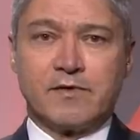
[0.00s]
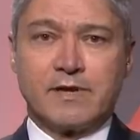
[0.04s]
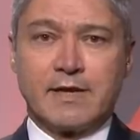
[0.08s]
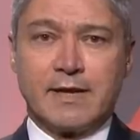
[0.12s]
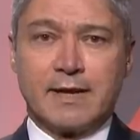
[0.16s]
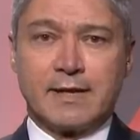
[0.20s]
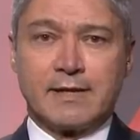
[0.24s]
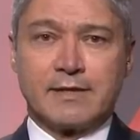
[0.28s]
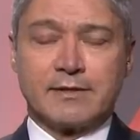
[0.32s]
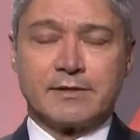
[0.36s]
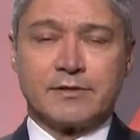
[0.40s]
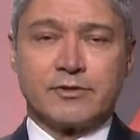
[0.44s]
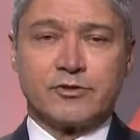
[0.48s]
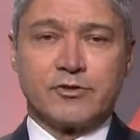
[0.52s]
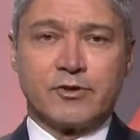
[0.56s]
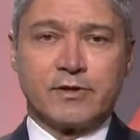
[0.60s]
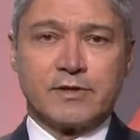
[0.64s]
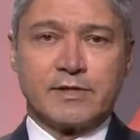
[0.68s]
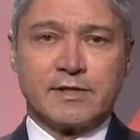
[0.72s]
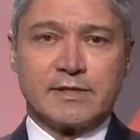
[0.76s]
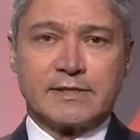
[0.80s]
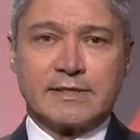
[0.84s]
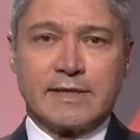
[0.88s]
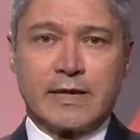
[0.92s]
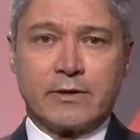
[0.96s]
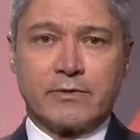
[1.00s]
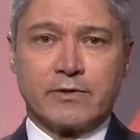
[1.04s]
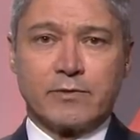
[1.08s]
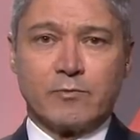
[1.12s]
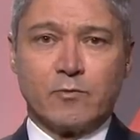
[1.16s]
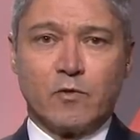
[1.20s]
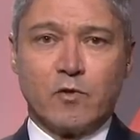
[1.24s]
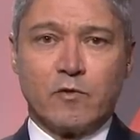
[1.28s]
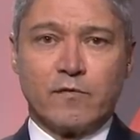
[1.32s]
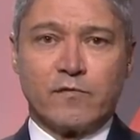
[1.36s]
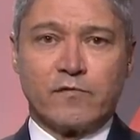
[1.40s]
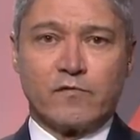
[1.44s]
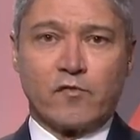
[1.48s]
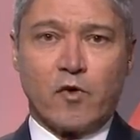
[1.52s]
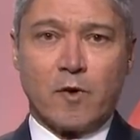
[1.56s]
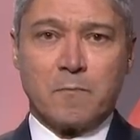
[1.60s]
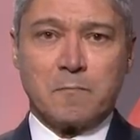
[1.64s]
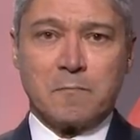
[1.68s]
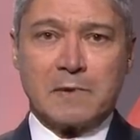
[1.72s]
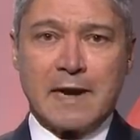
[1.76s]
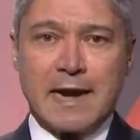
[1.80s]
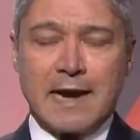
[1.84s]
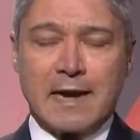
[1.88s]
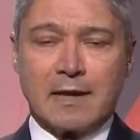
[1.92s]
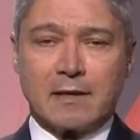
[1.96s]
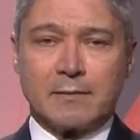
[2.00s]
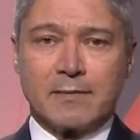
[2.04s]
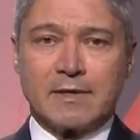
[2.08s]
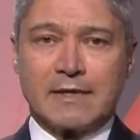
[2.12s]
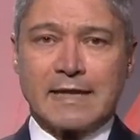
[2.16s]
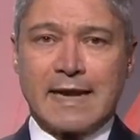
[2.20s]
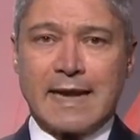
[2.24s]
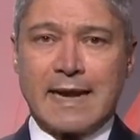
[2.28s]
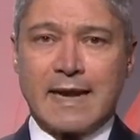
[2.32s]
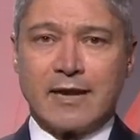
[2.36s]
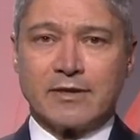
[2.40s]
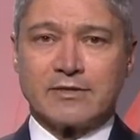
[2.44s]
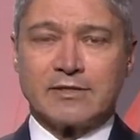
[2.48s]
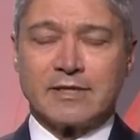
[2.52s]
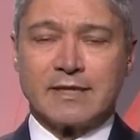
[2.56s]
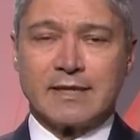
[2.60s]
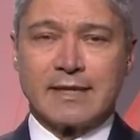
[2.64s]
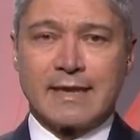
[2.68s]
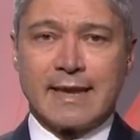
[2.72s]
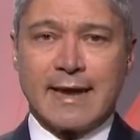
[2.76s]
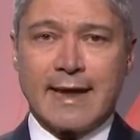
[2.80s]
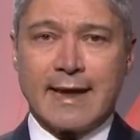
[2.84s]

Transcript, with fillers: Vinales joins us now with more from Parliament House in